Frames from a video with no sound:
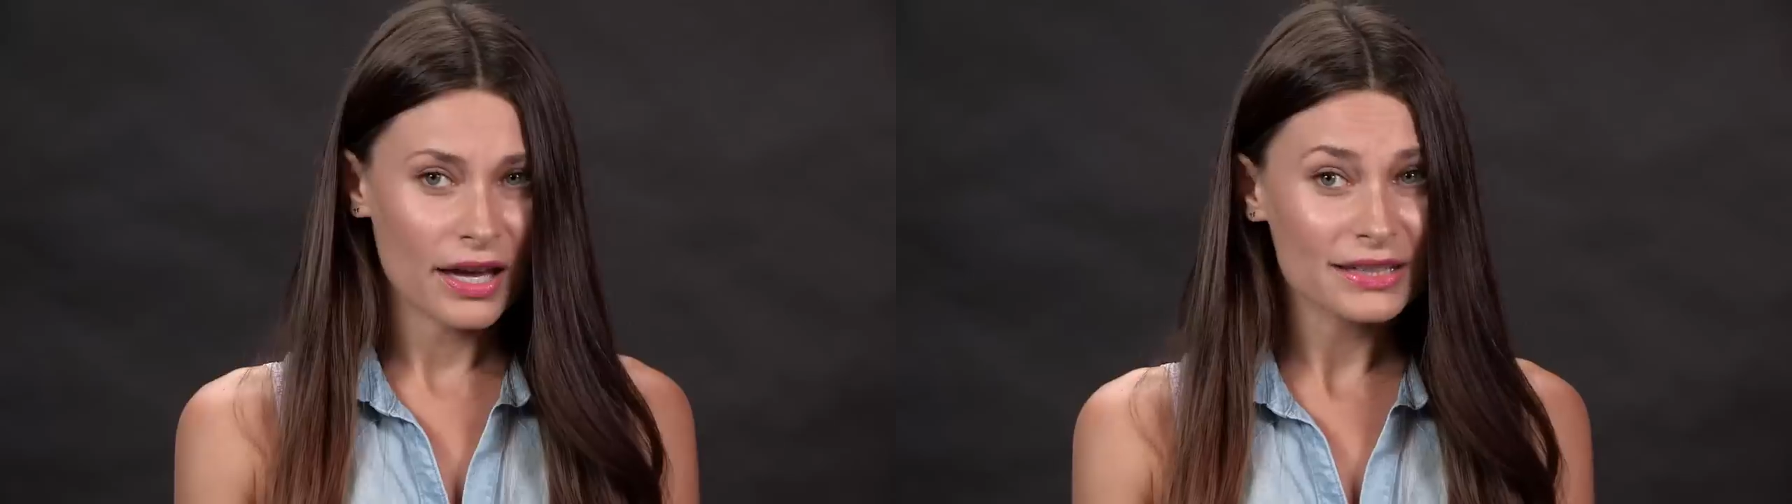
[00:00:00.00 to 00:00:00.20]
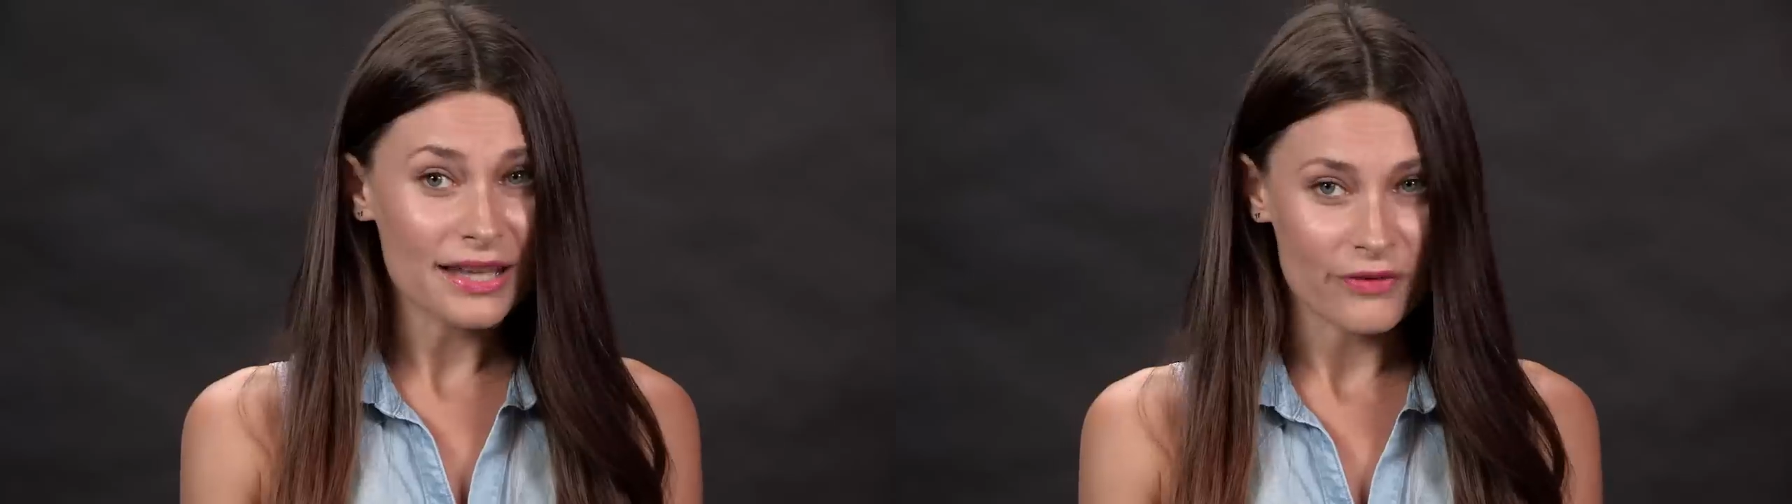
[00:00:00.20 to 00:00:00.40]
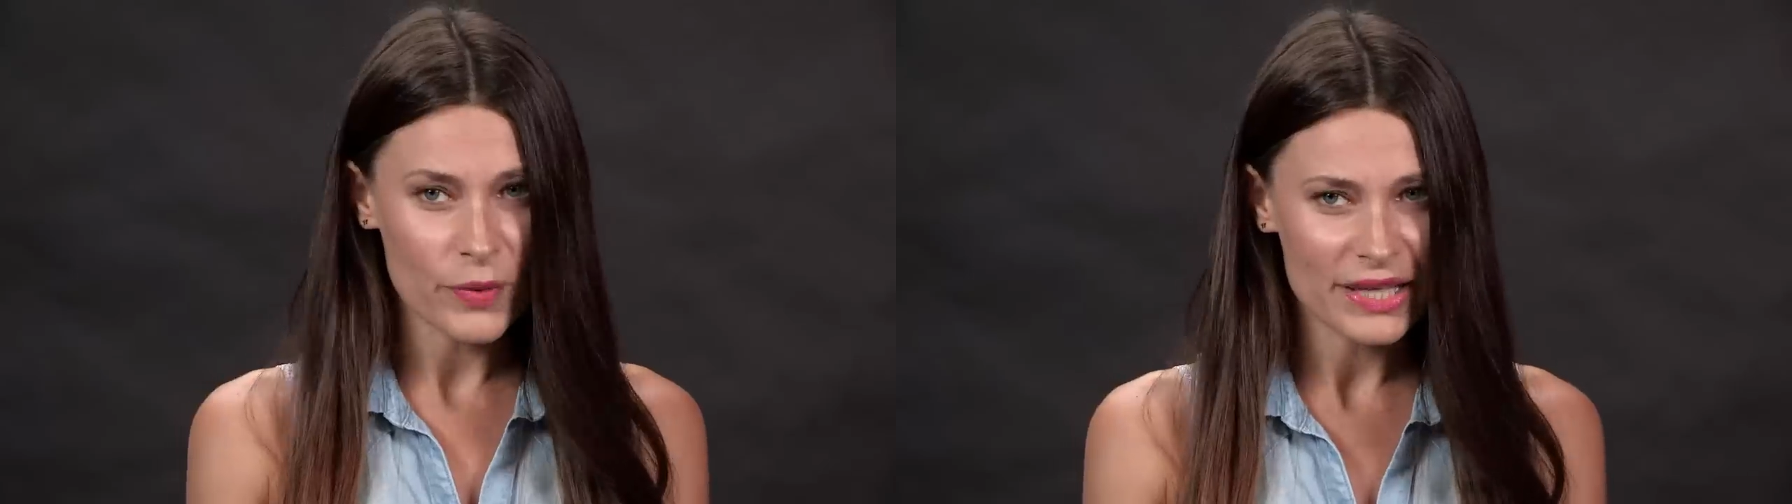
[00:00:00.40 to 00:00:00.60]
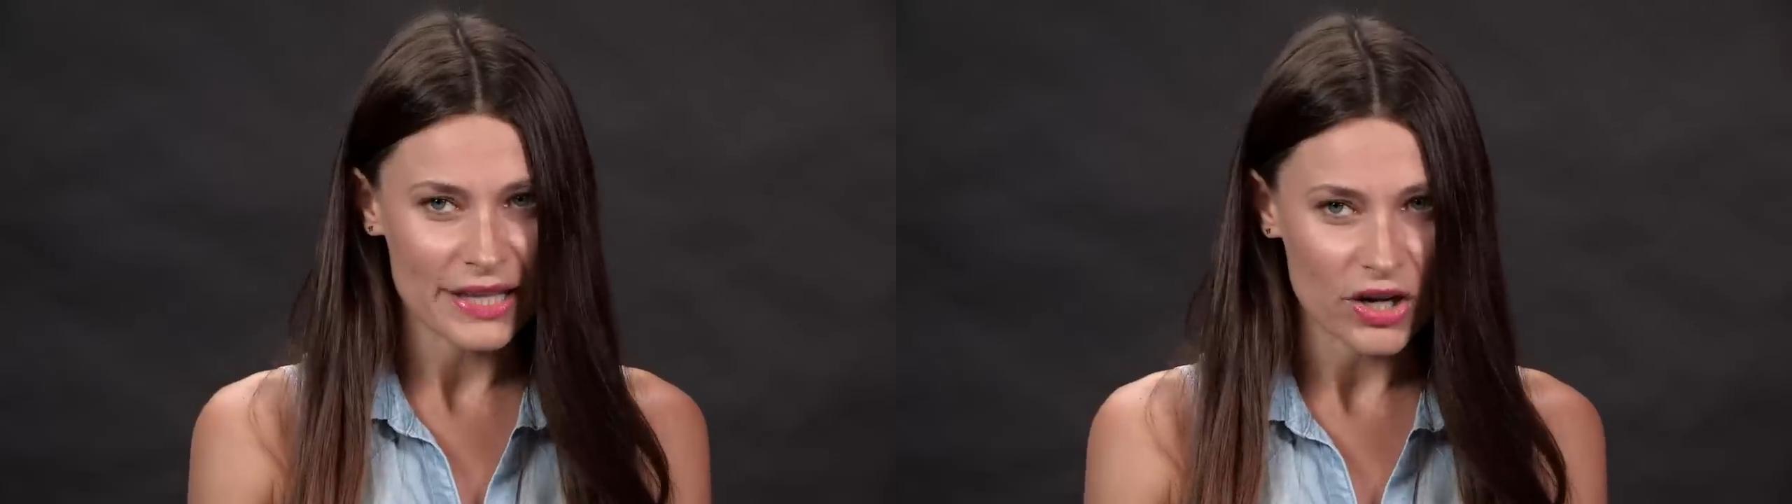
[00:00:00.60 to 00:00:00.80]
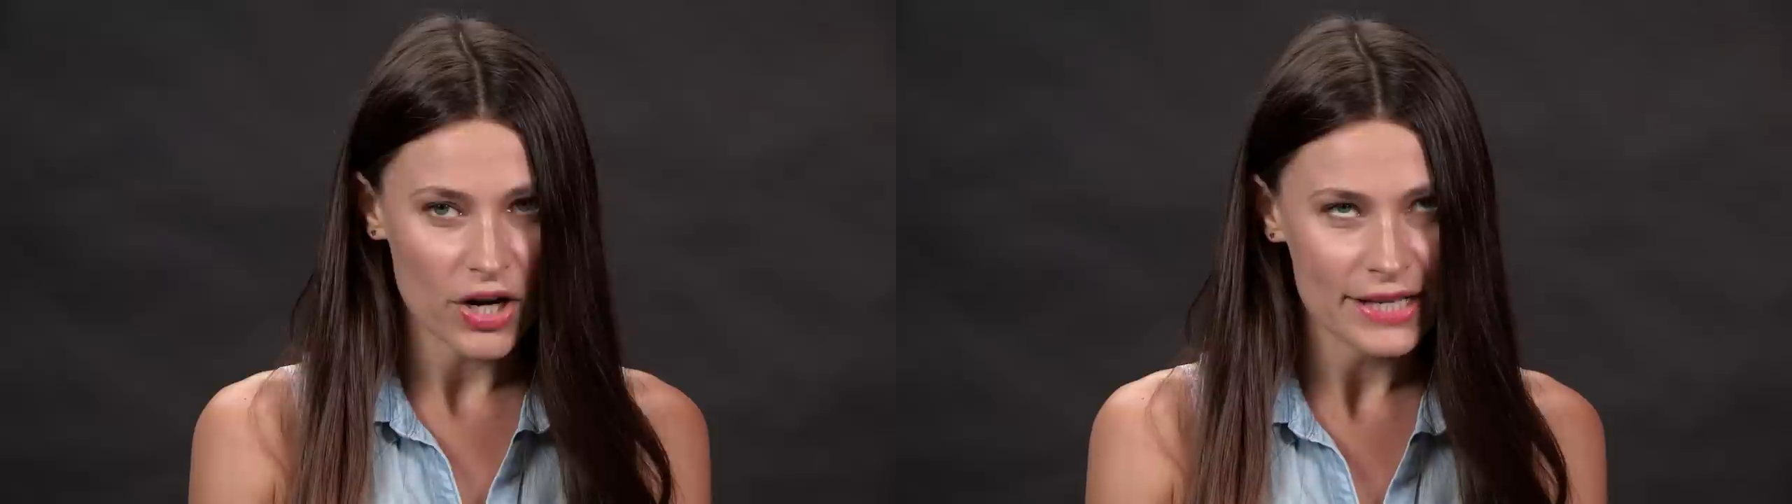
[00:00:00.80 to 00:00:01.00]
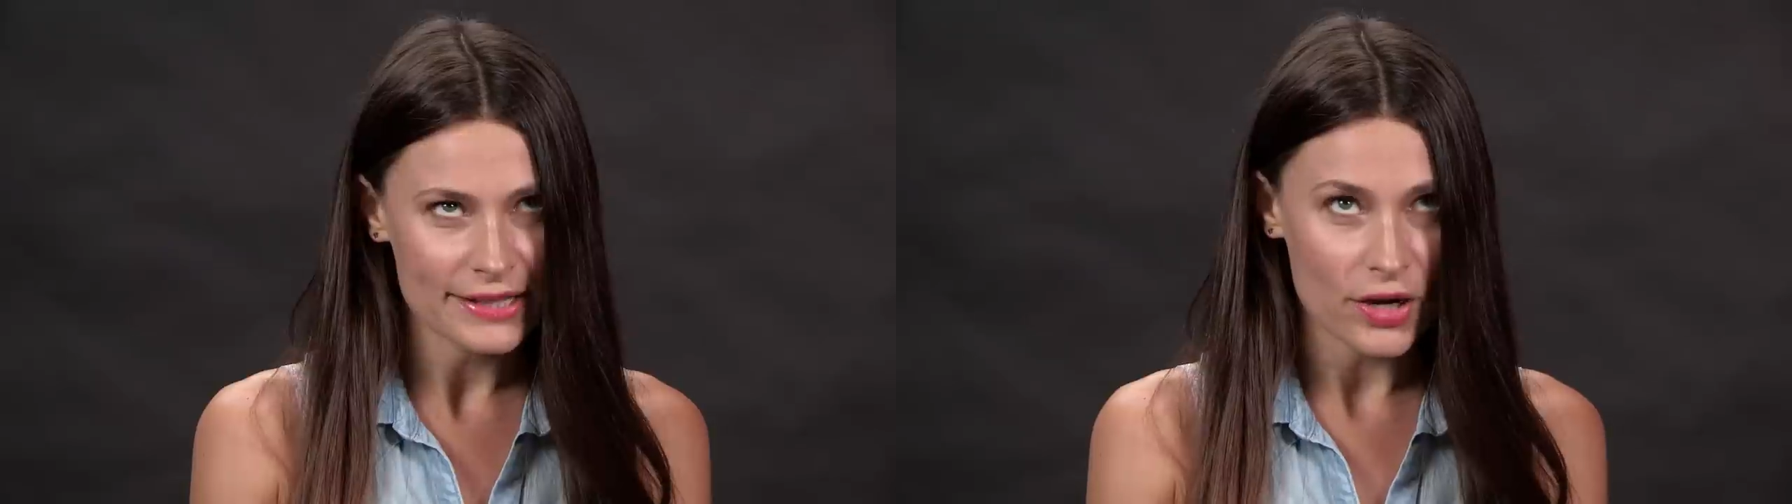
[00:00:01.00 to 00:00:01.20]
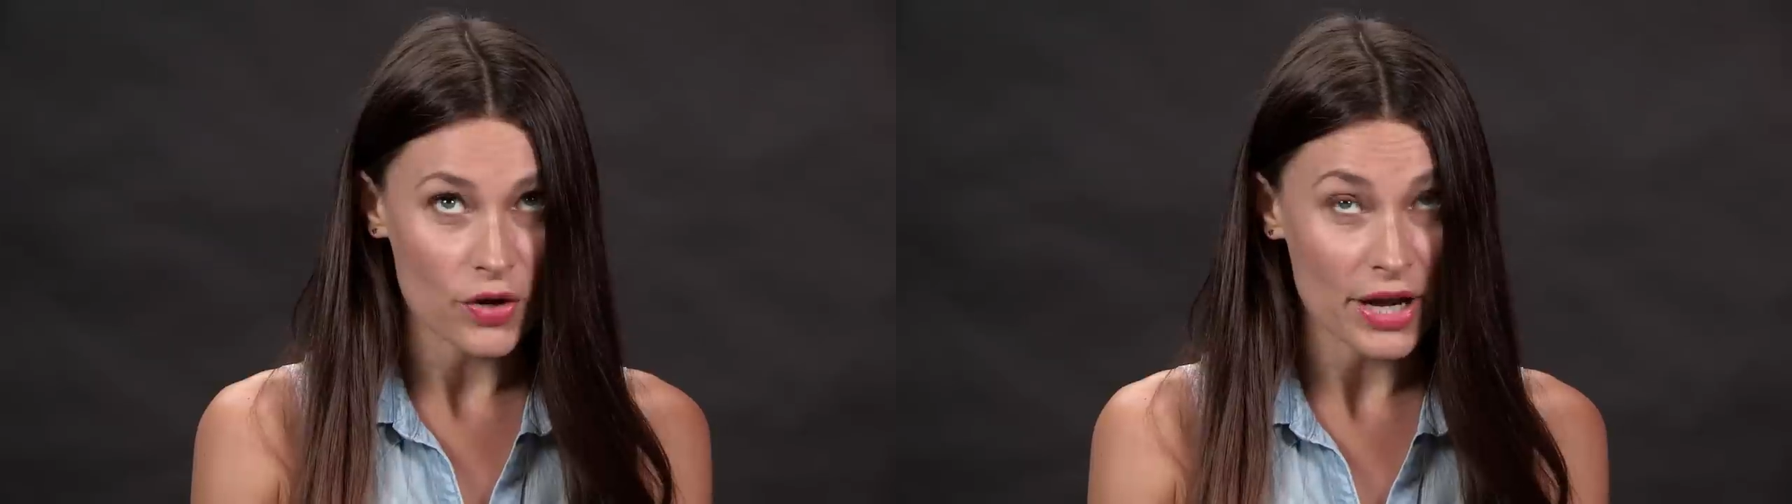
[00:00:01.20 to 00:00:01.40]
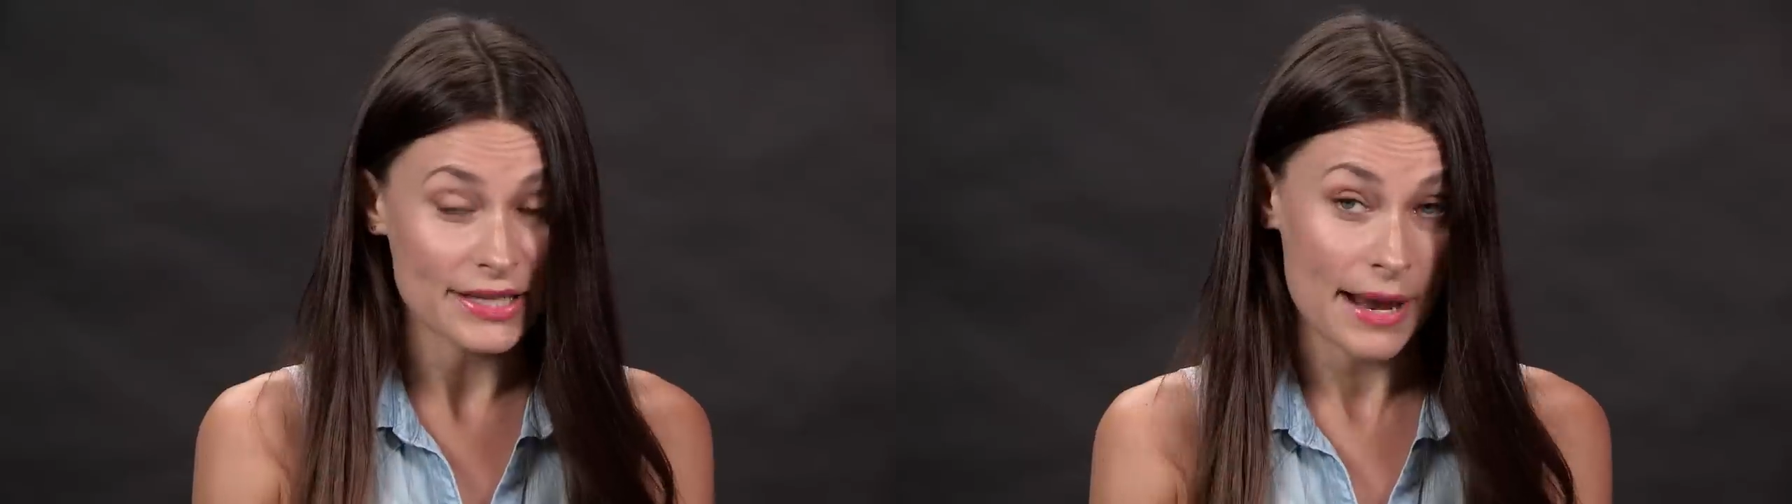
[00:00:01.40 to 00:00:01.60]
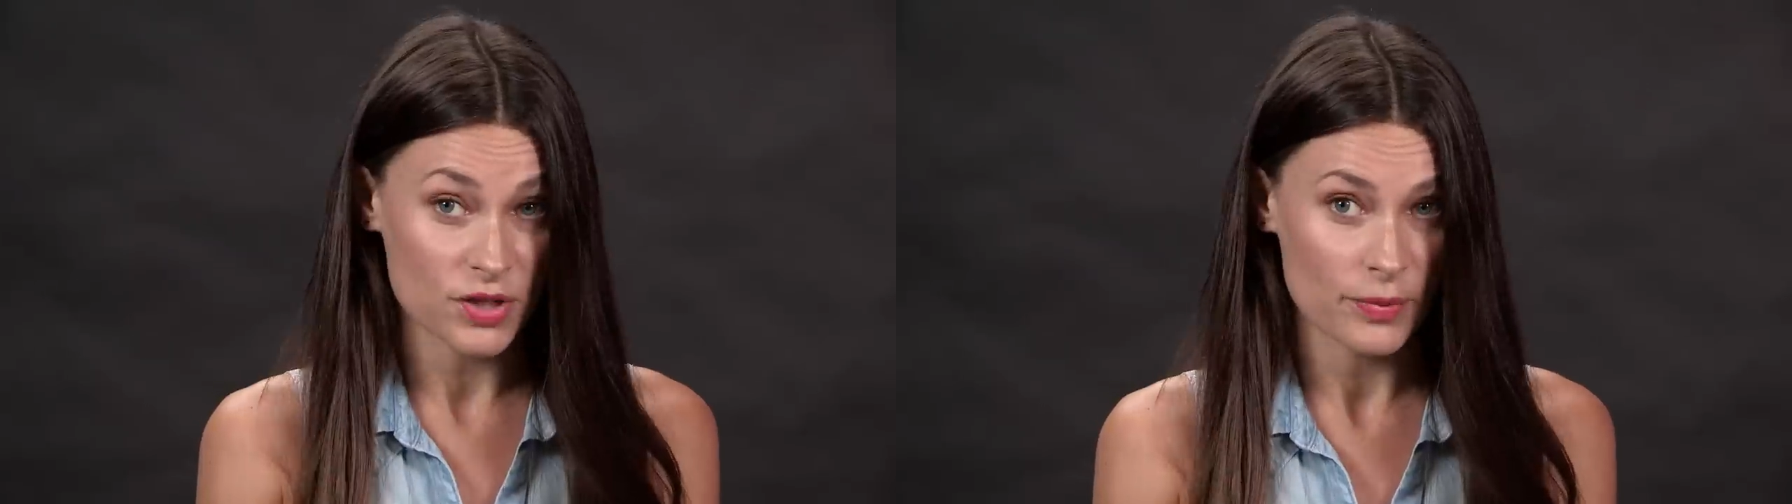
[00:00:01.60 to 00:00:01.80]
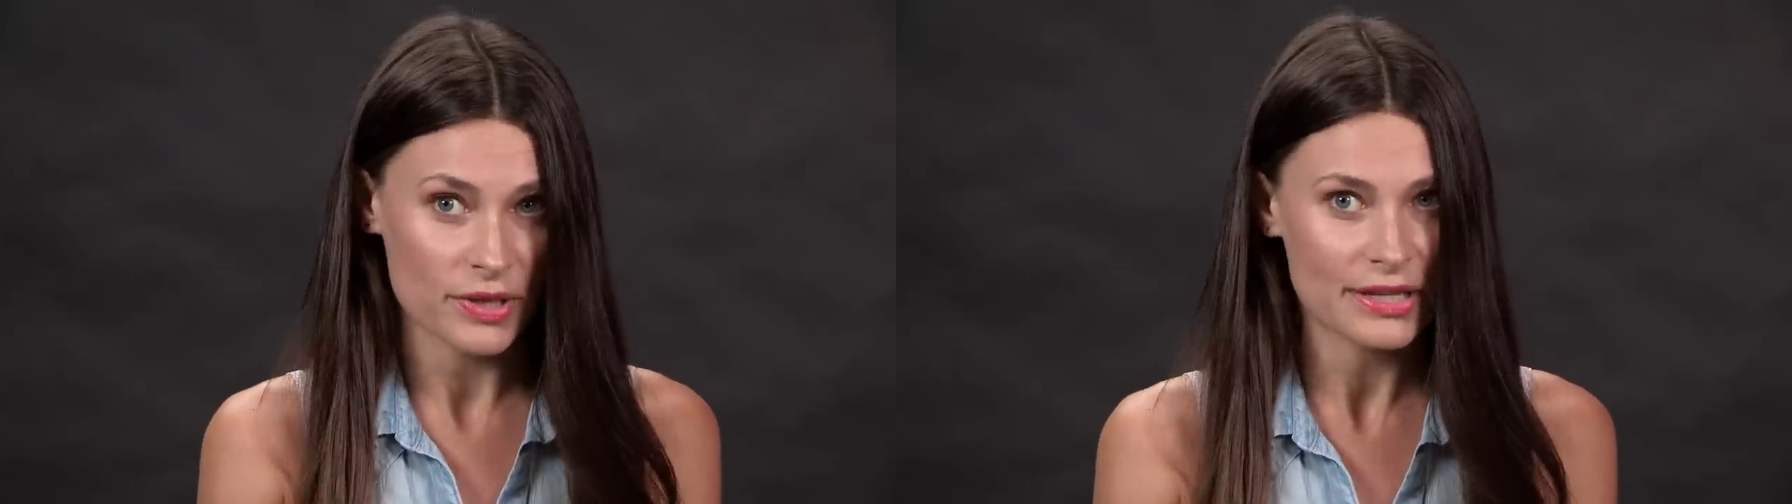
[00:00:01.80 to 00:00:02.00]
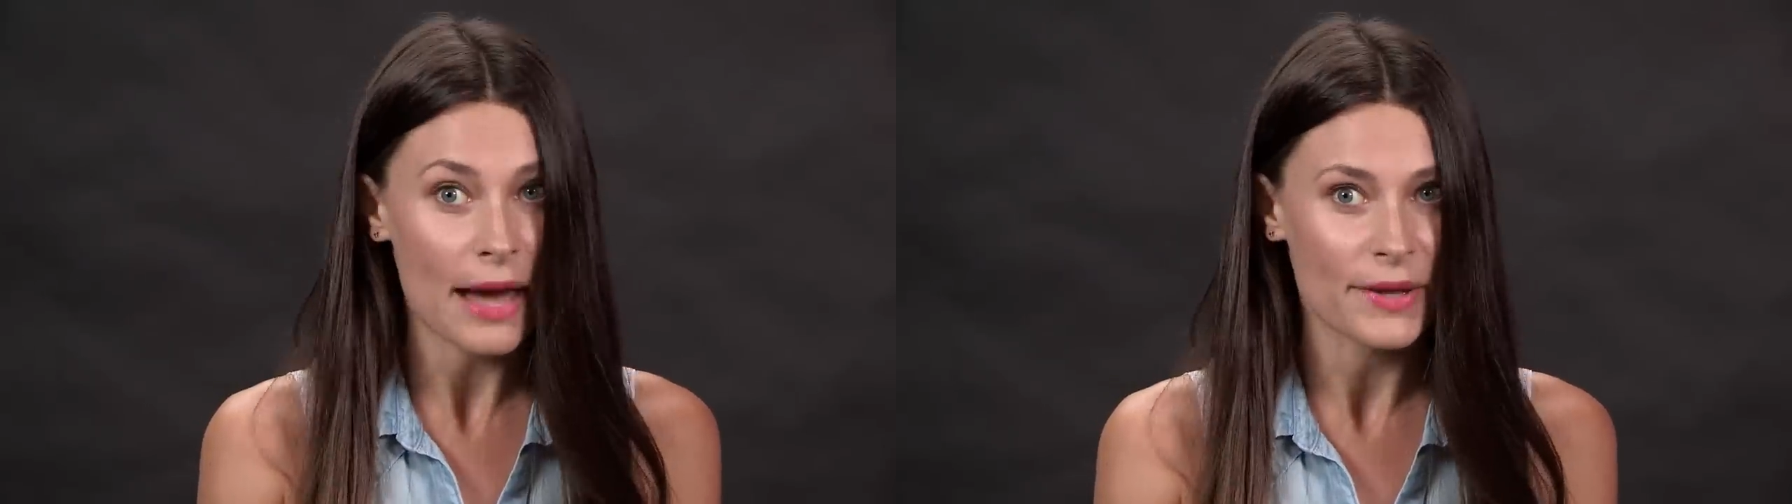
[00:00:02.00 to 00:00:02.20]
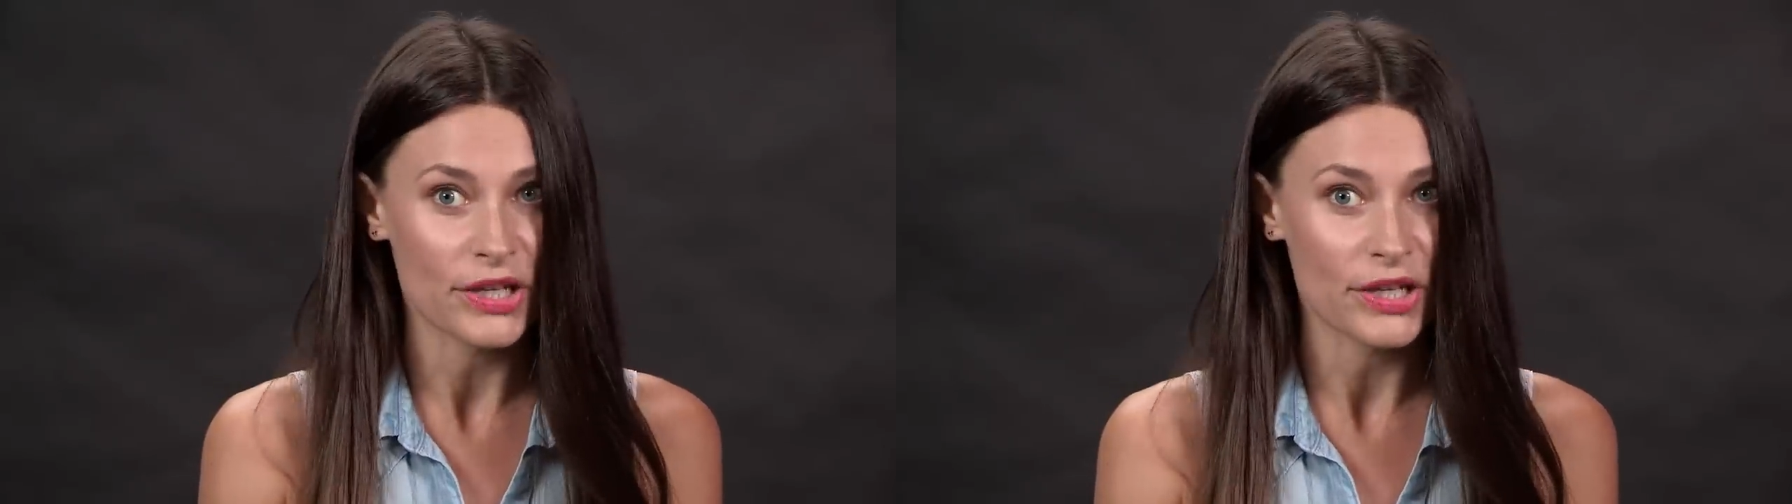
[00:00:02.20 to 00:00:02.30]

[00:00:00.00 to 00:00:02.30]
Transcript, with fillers: 11 weeks later, he's like, okay, time's almost up.